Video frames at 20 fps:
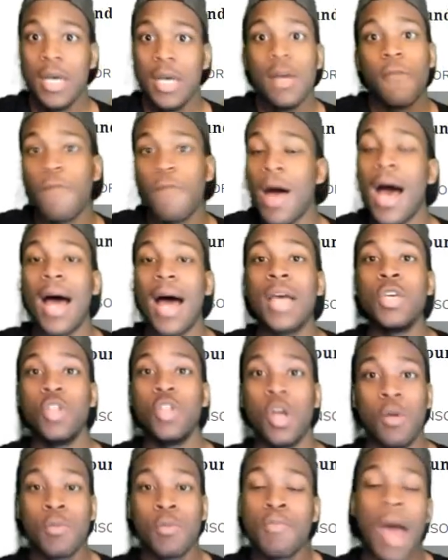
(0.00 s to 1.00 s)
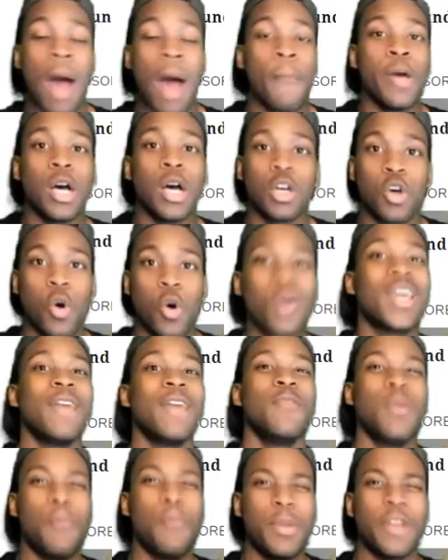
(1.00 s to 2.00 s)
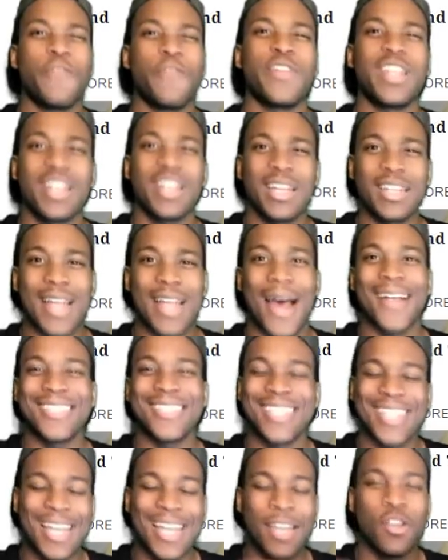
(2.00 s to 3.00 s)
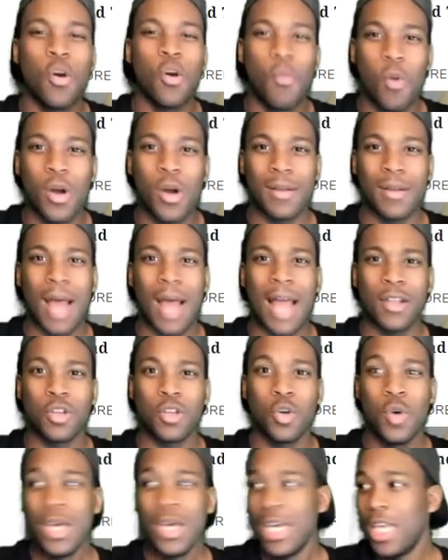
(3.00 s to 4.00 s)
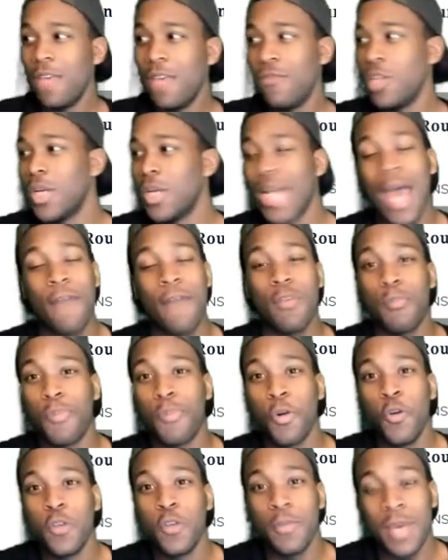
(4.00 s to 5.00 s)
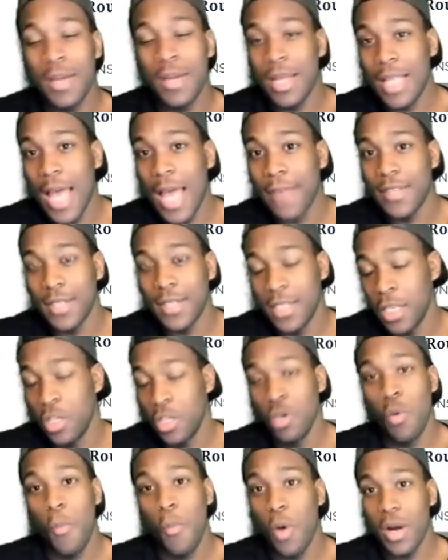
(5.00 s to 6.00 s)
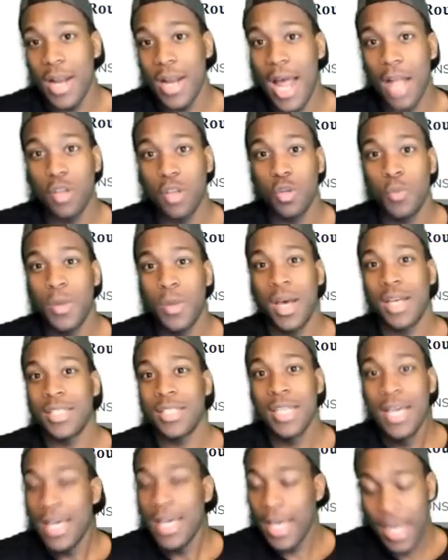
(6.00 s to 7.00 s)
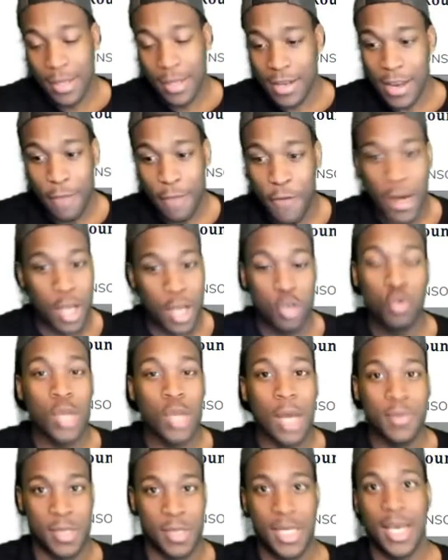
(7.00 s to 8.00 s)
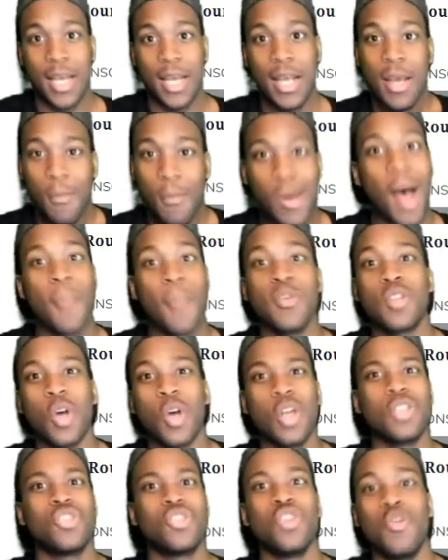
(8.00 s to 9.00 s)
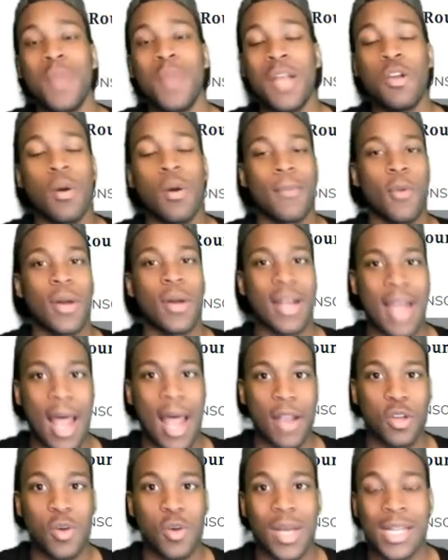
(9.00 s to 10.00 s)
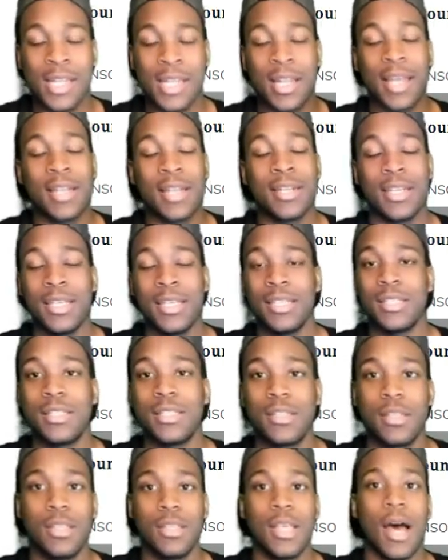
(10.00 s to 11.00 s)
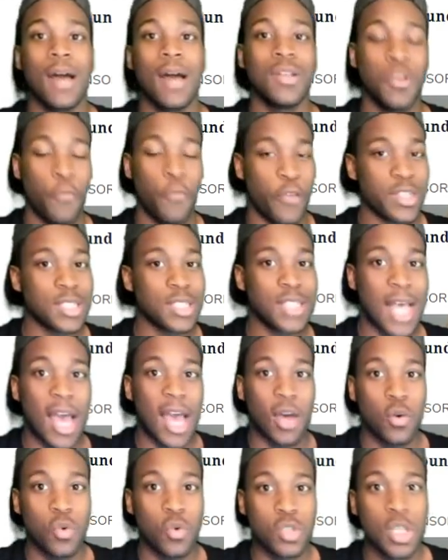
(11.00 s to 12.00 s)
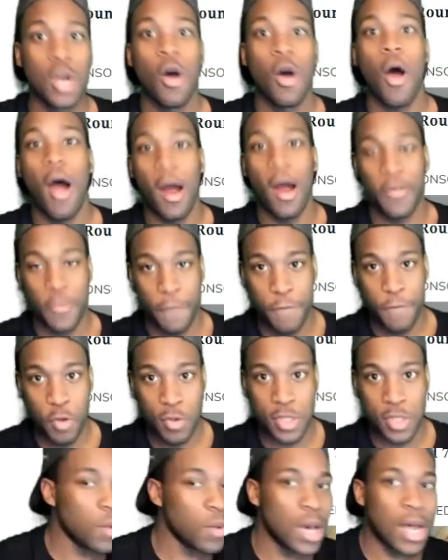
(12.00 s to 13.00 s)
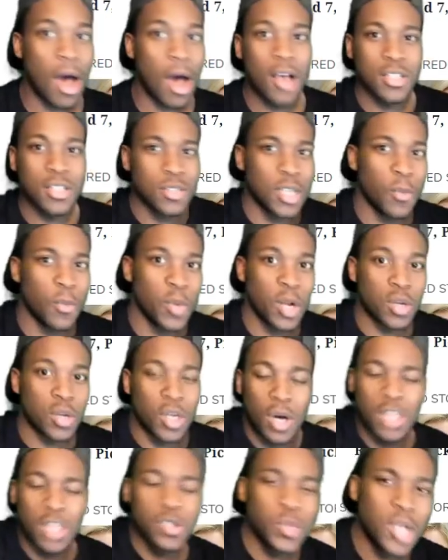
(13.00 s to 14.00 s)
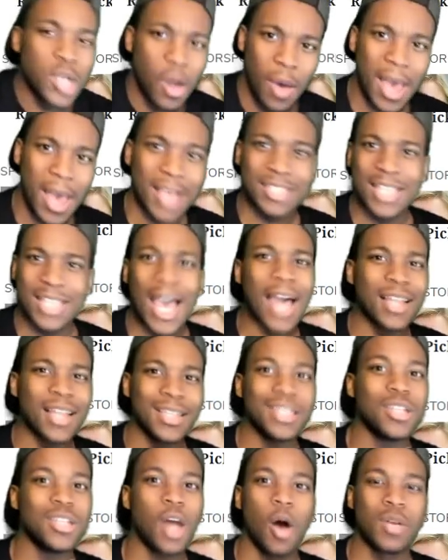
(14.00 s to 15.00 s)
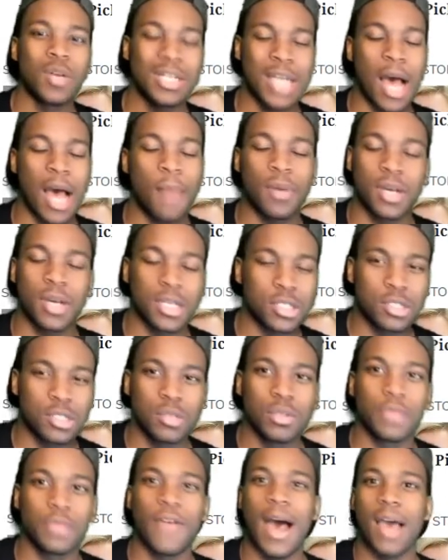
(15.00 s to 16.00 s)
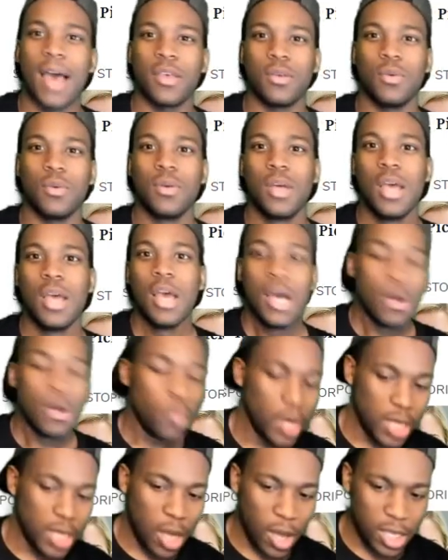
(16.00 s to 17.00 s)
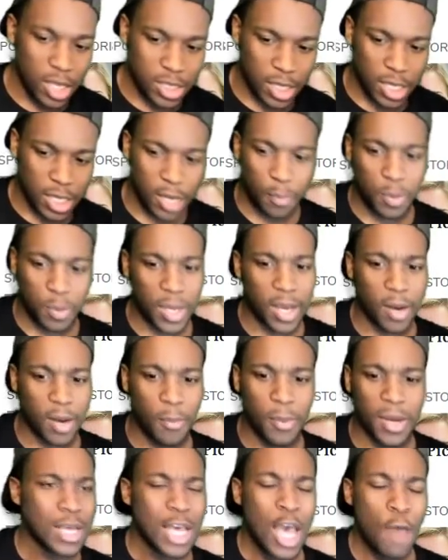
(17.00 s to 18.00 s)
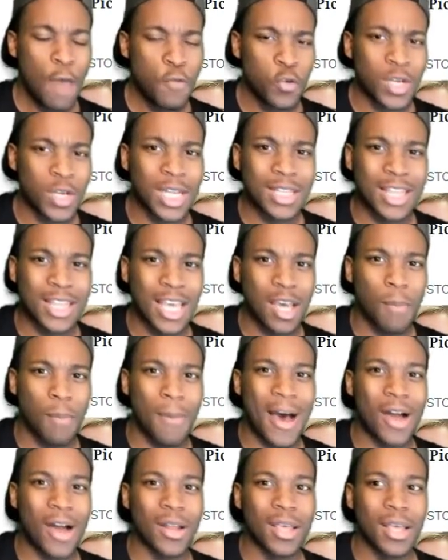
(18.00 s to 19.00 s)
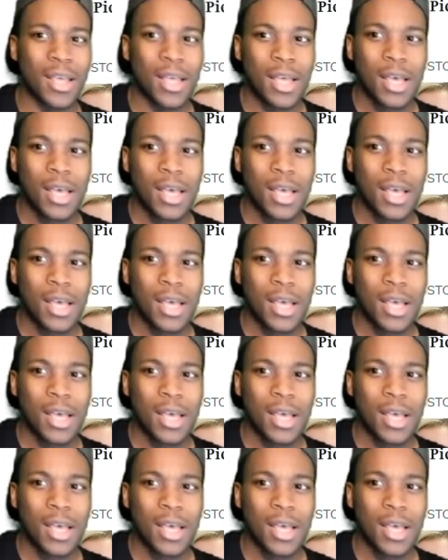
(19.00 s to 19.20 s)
fine, you know, I'm uh, going to give them the benefit of the doubt and say they know more than I do, even though they haven't proved to me in their lifetime that they know more than I do, because they f do dumb shit. But I'm just going to assume they know more than I do, and that they, these young defensive tackles are the future. And also, something we don't know is we don't exactly know Ndamukong Suh's value. We know he's a good player, but if you really think about it,